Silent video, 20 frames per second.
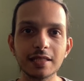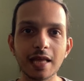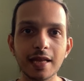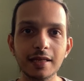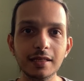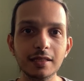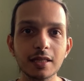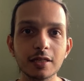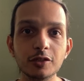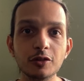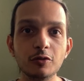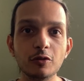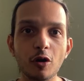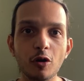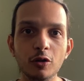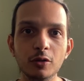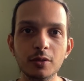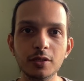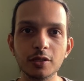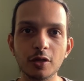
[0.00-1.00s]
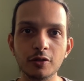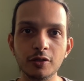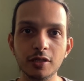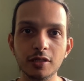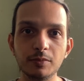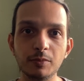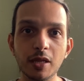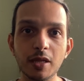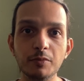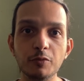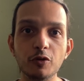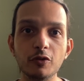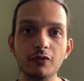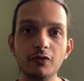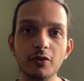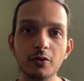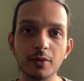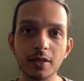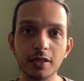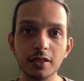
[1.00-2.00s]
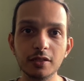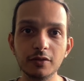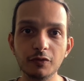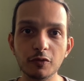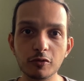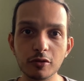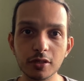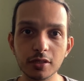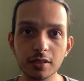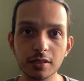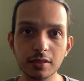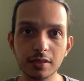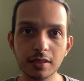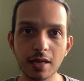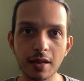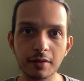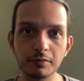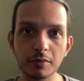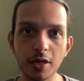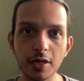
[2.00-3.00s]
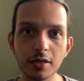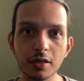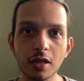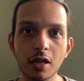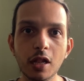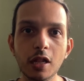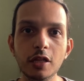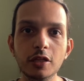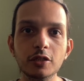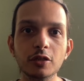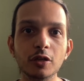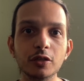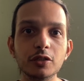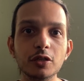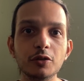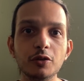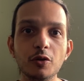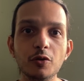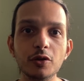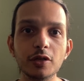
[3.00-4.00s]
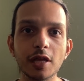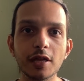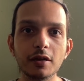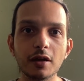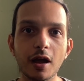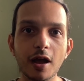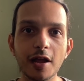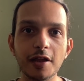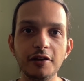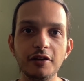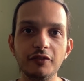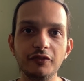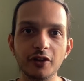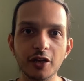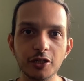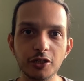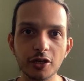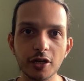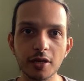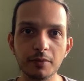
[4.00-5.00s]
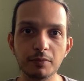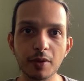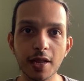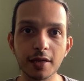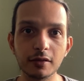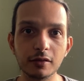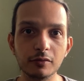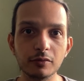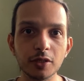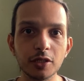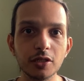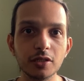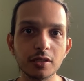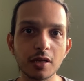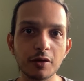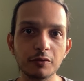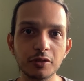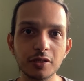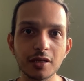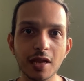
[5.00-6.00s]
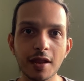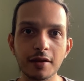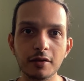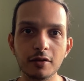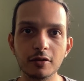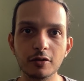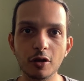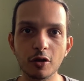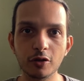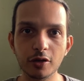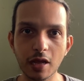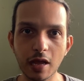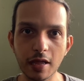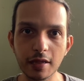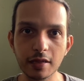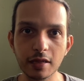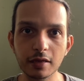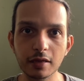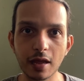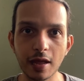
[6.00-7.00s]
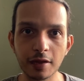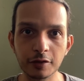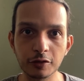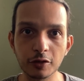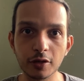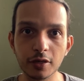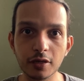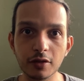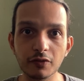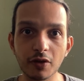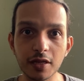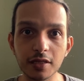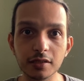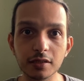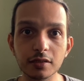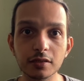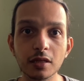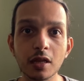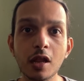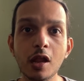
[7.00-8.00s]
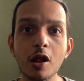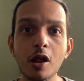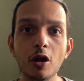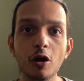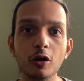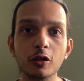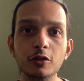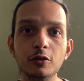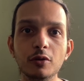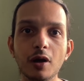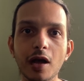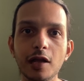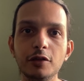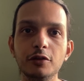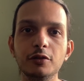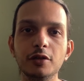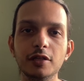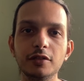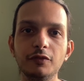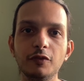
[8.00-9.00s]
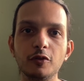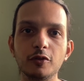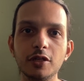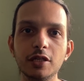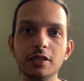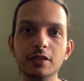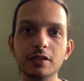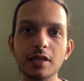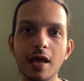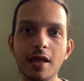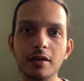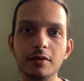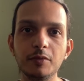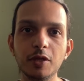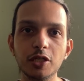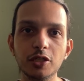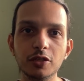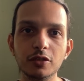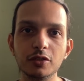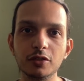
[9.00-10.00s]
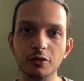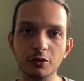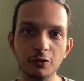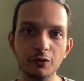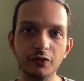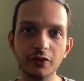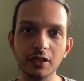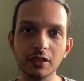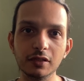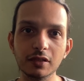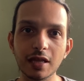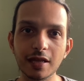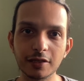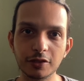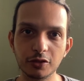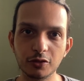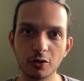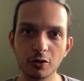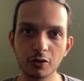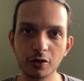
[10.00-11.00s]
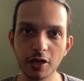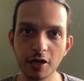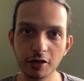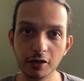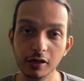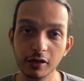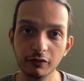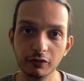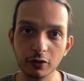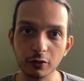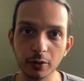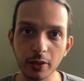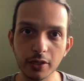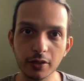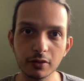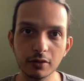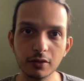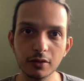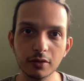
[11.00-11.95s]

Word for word: Sadly, there's no always-on display mode for when this phone is in standby, you also don't get a high refresh rate panel, which is now standard on high-end Android devices, although iOS 14's animations do feel extraordinarily fluid.